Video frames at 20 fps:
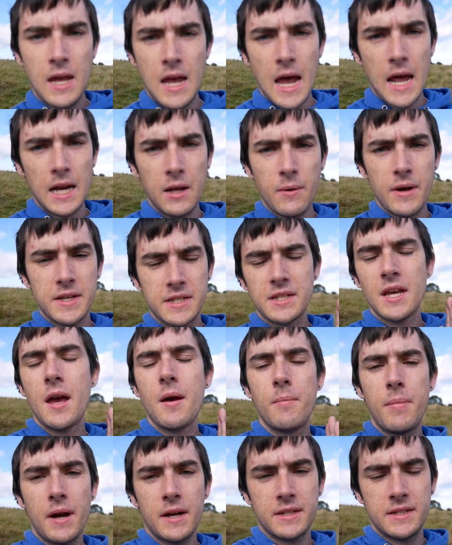Anyways,
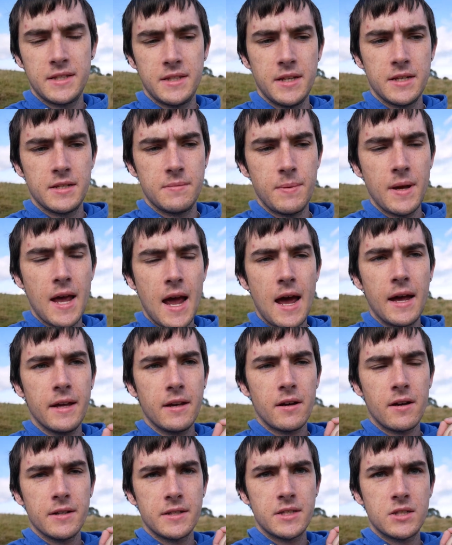back to this bit. Hey
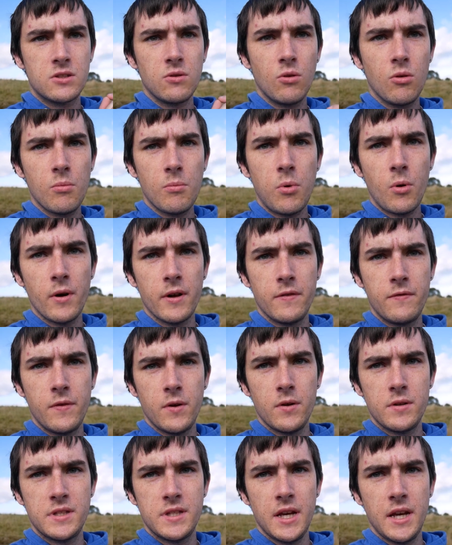guys,
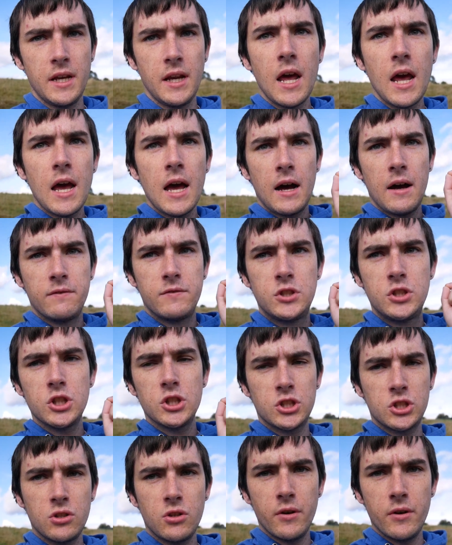Stormboy13. I've
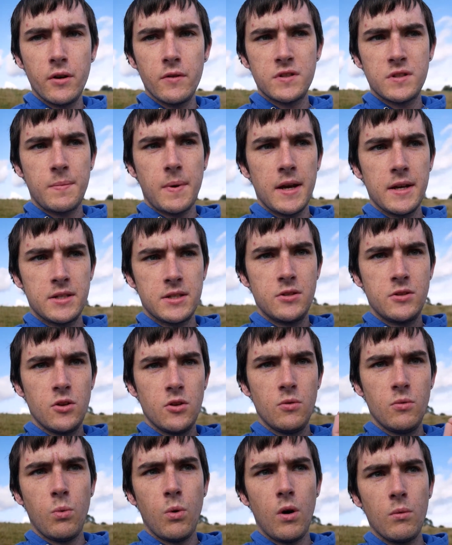just got enough space to
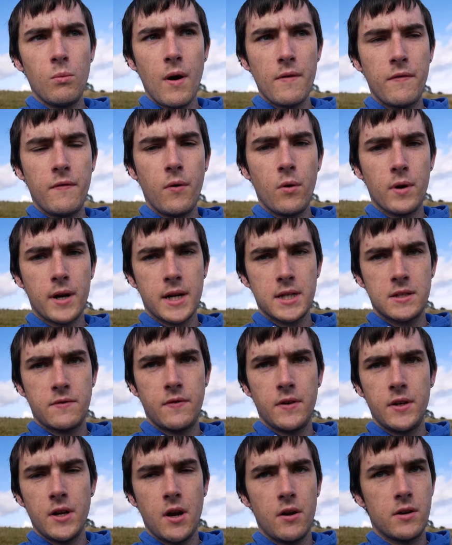do one weather forecast
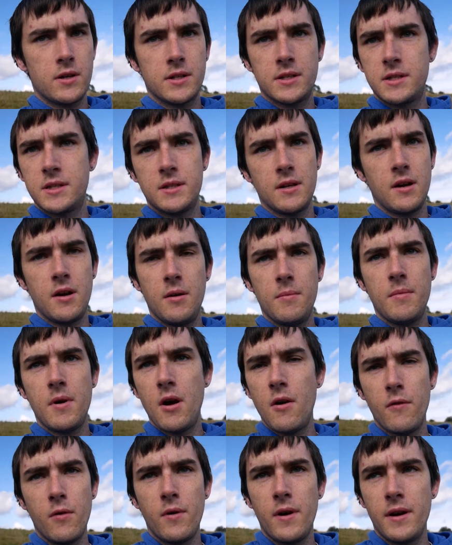video, because
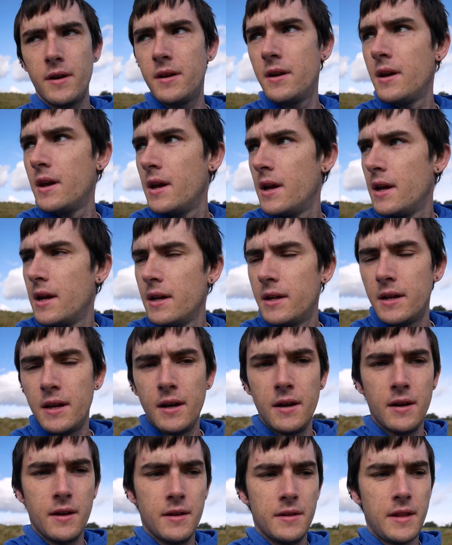that
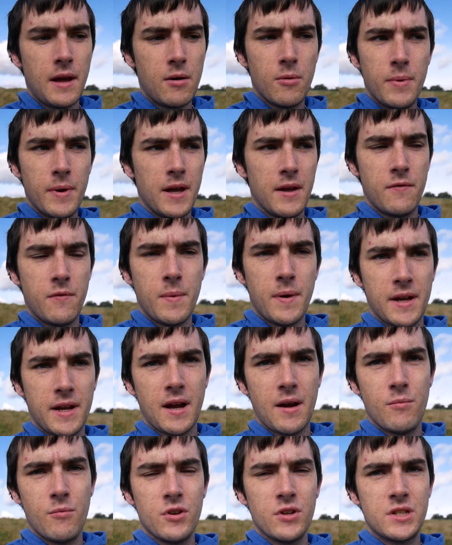will be it for my
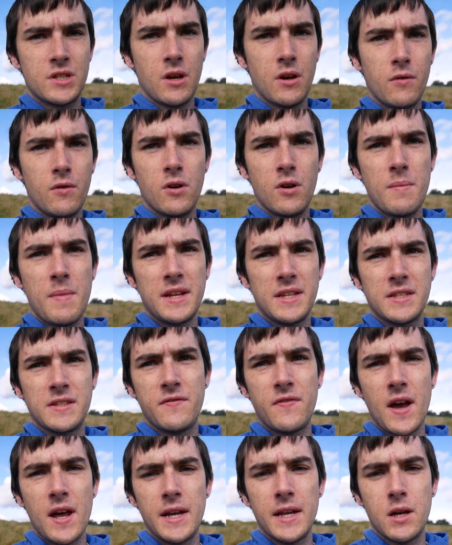camera, so I've got to make this
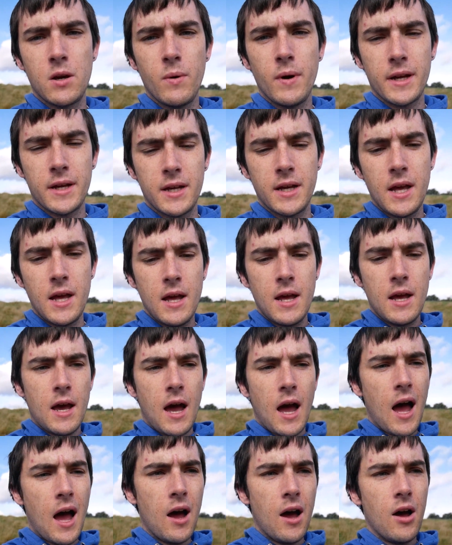fairly quick.
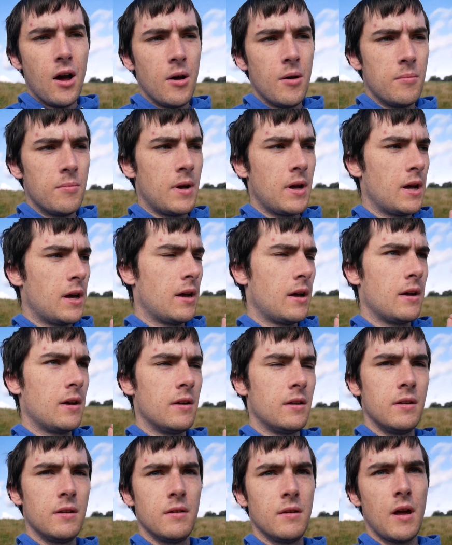
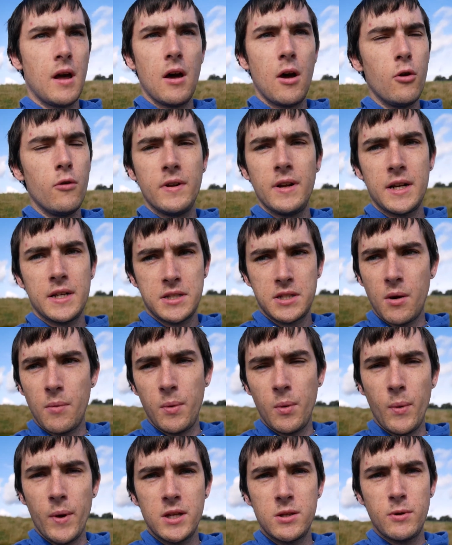Over the last
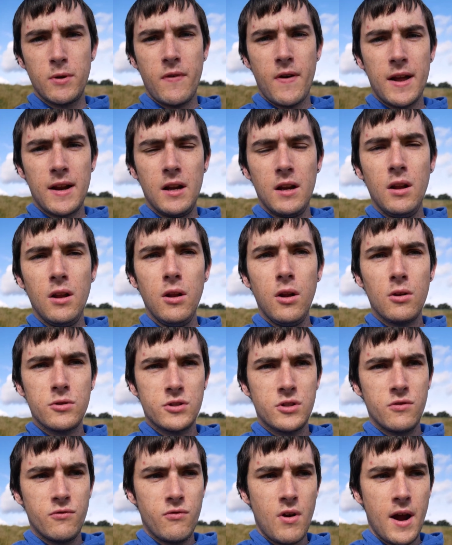couple of weeks, we've had a
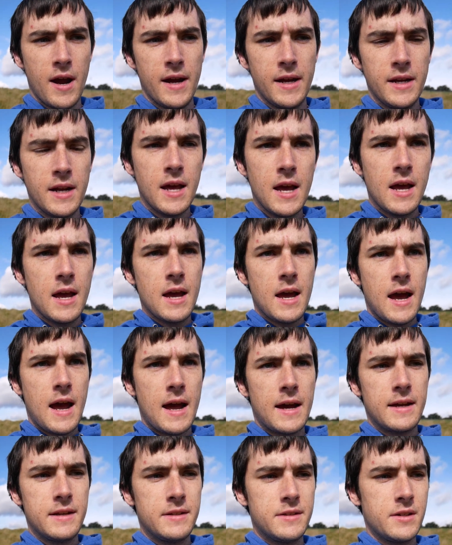lot of rain,
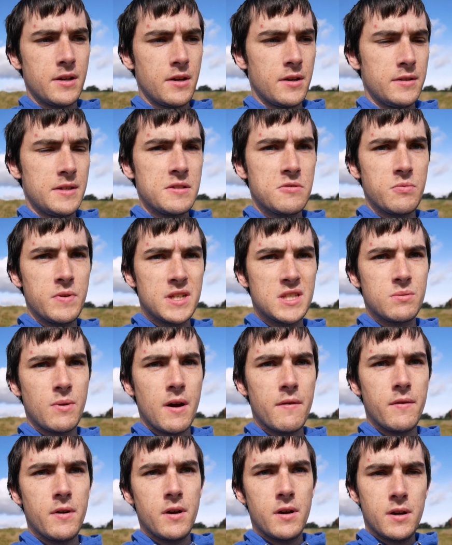and this week's
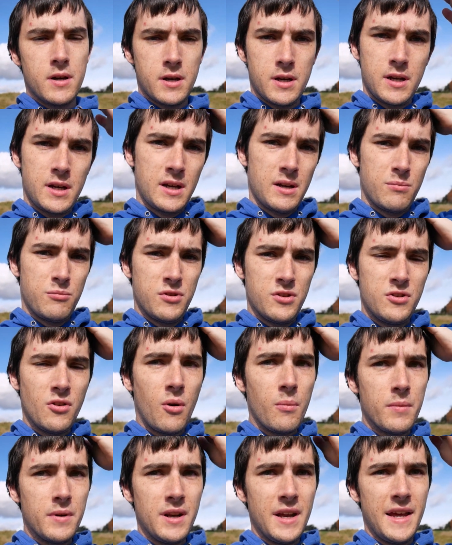weather,
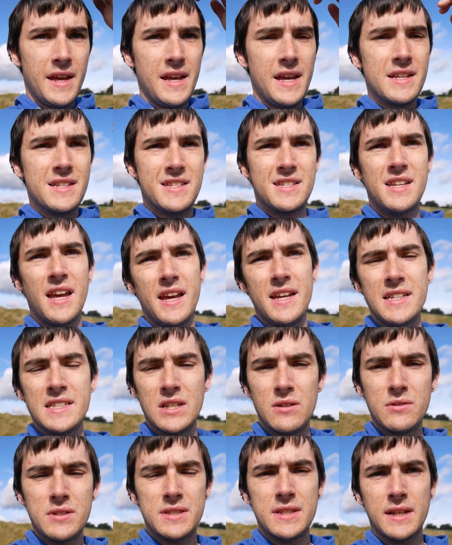predominantly, it stays
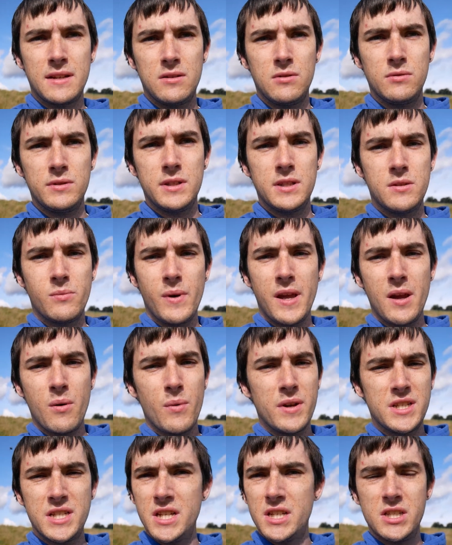unsettled this week,
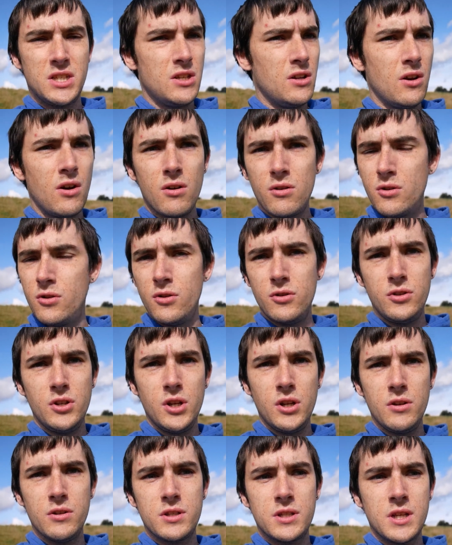which is not good
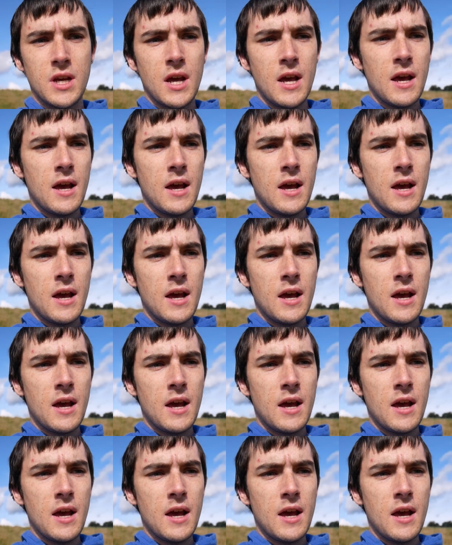news